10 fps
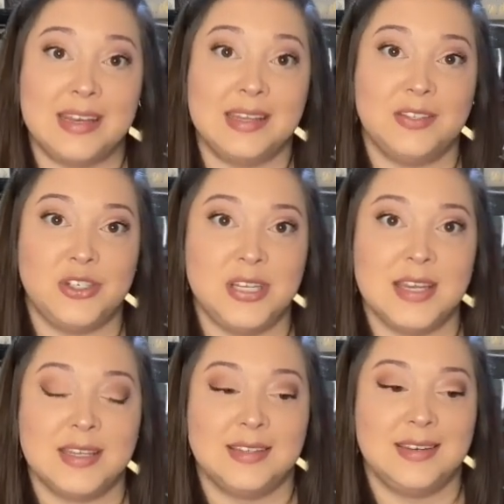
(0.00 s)
is she
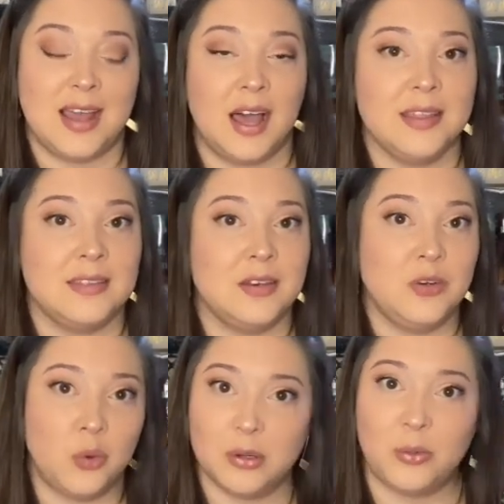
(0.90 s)
is not the
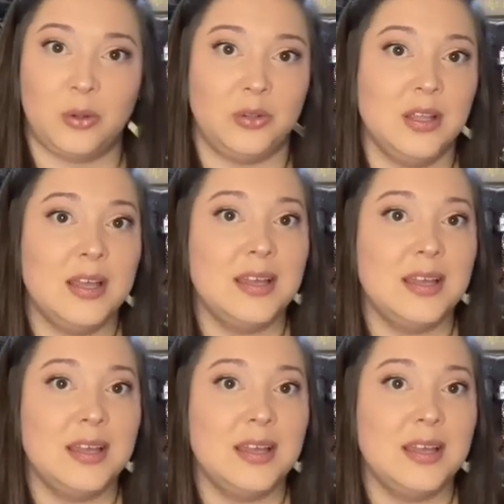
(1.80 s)
normal